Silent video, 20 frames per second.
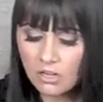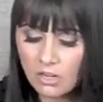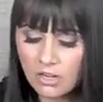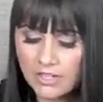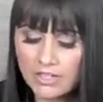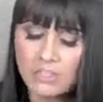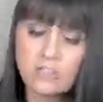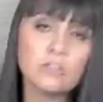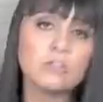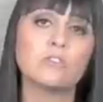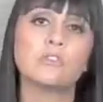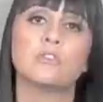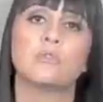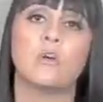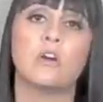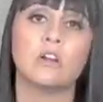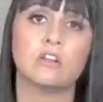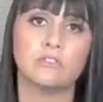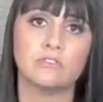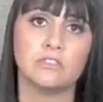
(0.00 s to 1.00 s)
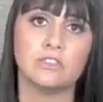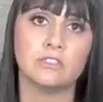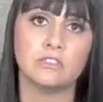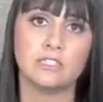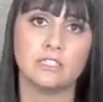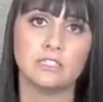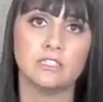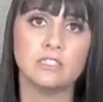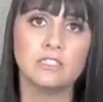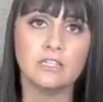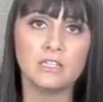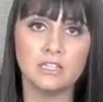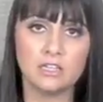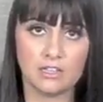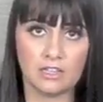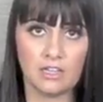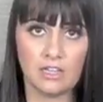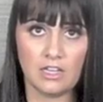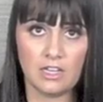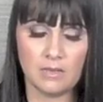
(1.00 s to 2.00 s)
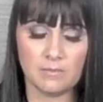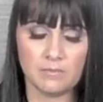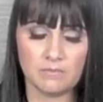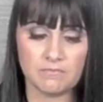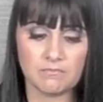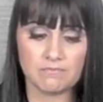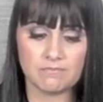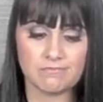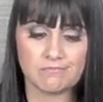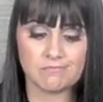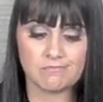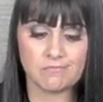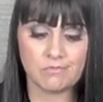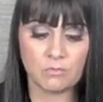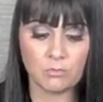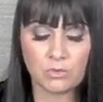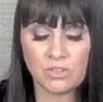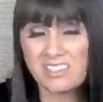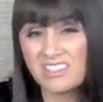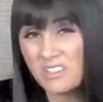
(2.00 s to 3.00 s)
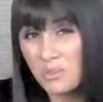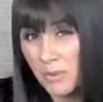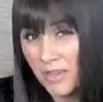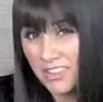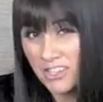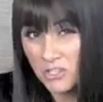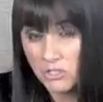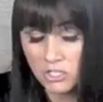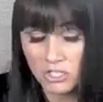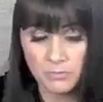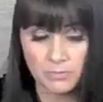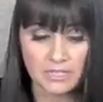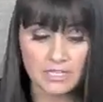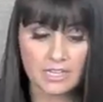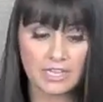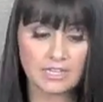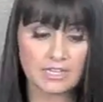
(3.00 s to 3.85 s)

our kiddos who aren't feeling um, really the way they should be.